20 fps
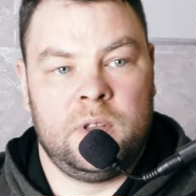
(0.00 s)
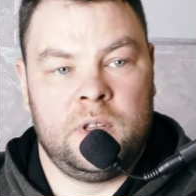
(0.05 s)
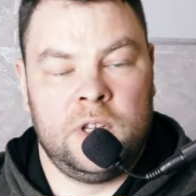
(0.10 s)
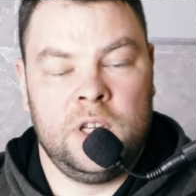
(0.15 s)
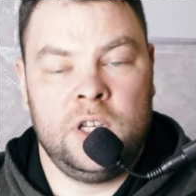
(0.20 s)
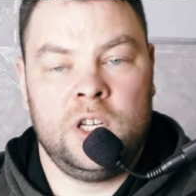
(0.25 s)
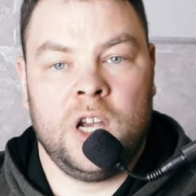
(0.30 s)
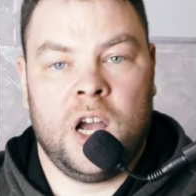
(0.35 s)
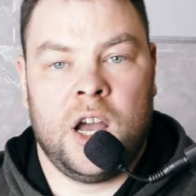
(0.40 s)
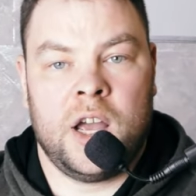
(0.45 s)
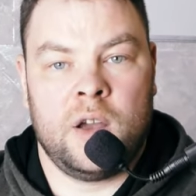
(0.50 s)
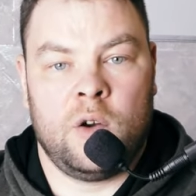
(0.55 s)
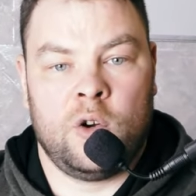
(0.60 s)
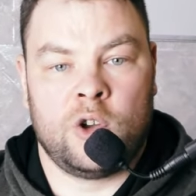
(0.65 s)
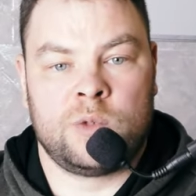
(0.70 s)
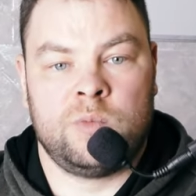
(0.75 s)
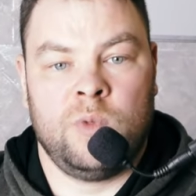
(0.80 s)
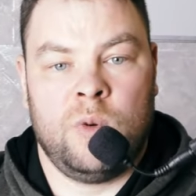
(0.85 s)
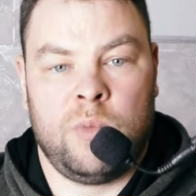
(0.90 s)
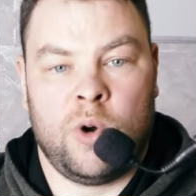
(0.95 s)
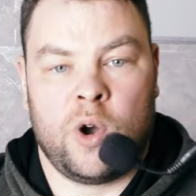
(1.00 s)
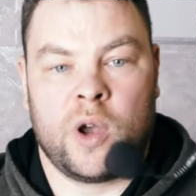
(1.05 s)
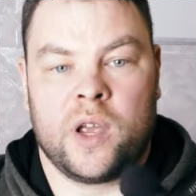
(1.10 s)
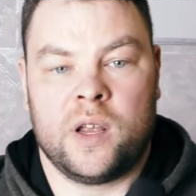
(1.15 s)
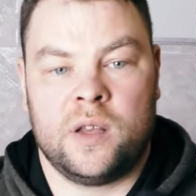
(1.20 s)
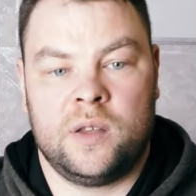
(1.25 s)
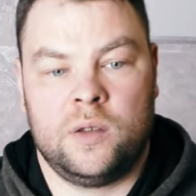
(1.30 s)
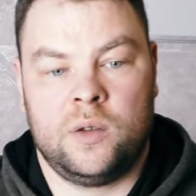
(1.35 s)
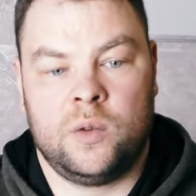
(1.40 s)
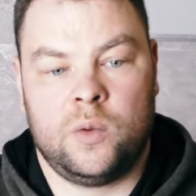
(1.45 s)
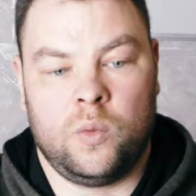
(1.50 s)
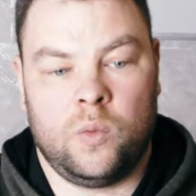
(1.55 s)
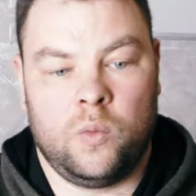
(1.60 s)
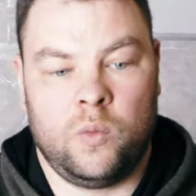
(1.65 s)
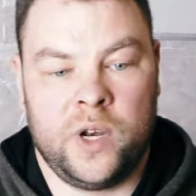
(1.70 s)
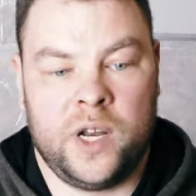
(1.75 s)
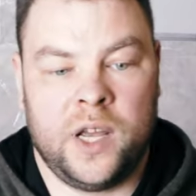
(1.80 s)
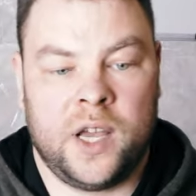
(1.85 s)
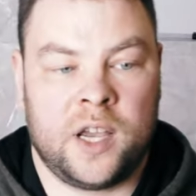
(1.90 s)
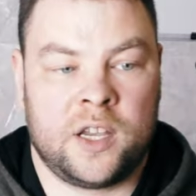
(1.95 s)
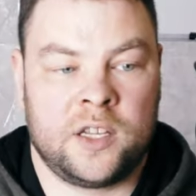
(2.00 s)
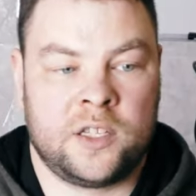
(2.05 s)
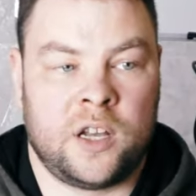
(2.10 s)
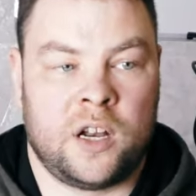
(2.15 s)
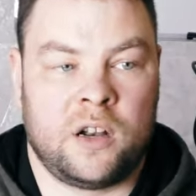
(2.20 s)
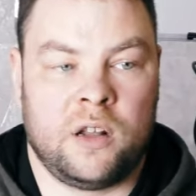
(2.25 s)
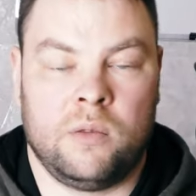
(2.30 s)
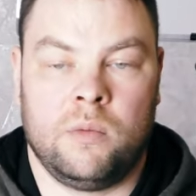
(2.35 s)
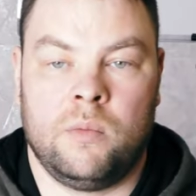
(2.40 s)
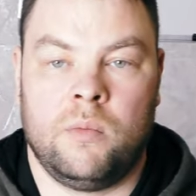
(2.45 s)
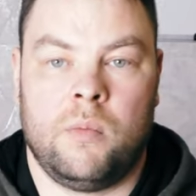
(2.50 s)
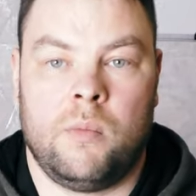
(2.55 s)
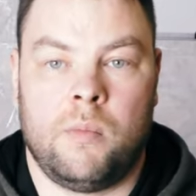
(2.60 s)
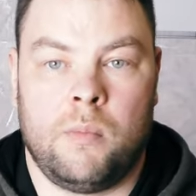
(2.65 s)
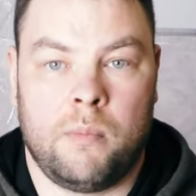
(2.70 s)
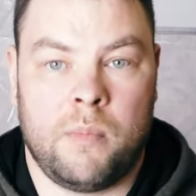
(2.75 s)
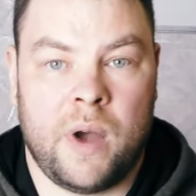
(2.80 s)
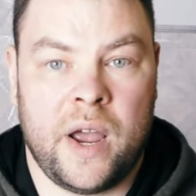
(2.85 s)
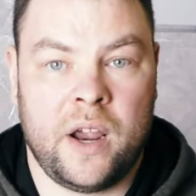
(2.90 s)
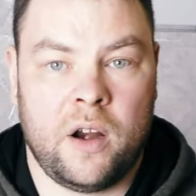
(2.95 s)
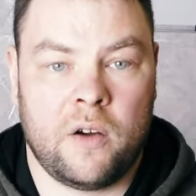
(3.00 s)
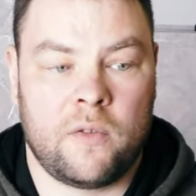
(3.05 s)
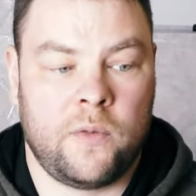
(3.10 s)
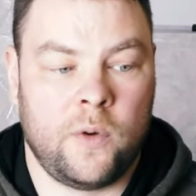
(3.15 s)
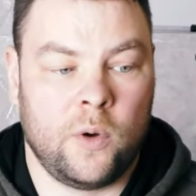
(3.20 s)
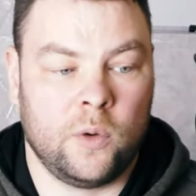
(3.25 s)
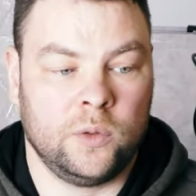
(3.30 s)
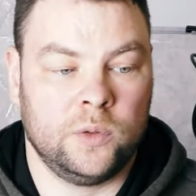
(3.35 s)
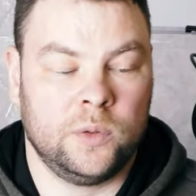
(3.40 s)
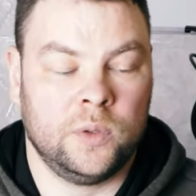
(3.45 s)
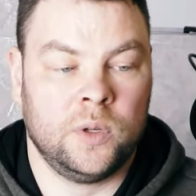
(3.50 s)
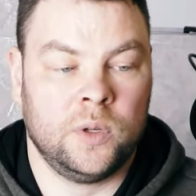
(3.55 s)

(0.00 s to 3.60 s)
DJI Osmo Pocket with the external microphone.